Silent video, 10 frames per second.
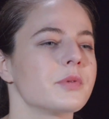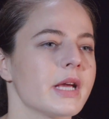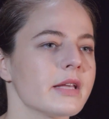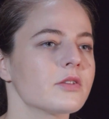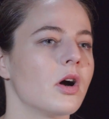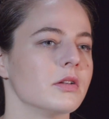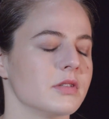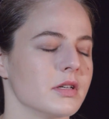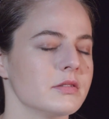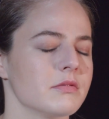create
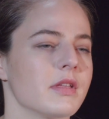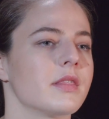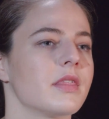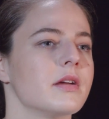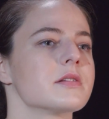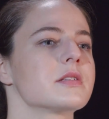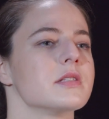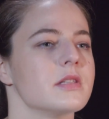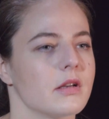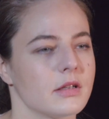content that there's
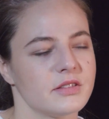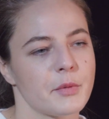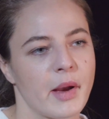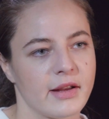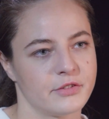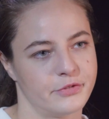a demand